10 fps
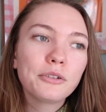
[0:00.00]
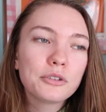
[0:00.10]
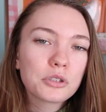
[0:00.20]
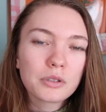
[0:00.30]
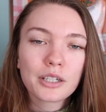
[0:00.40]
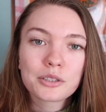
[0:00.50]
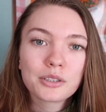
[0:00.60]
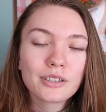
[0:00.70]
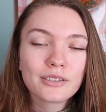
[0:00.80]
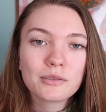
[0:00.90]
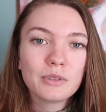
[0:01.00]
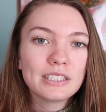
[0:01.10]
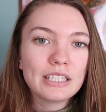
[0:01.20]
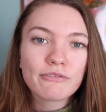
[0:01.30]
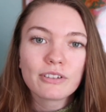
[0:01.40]
structures
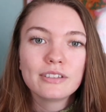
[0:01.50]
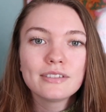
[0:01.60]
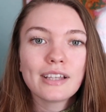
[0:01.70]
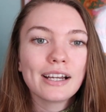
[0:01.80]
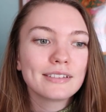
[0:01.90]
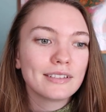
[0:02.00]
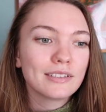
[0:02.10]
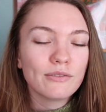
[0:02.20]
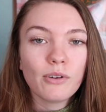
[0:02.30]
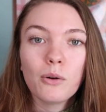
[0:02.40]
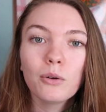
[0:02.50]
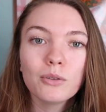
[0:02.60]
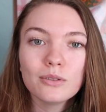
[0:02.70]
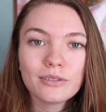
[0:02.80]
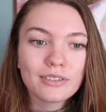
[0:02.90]
with different sizes of
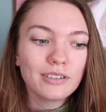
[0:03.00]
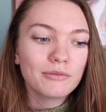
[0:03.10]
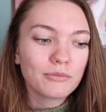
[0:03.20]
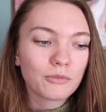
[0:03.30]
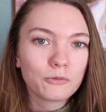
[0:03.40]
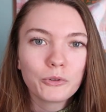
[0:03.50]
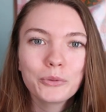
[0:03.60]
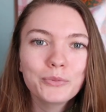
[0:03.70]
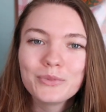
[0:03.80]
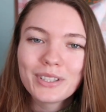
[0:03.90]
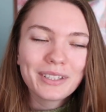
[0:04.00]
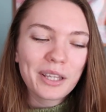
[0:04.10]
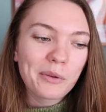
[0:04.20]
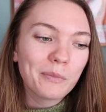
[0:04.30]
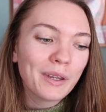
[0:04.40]
holes and rooms in
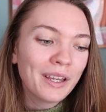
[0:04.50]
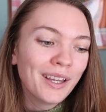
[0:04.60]
them,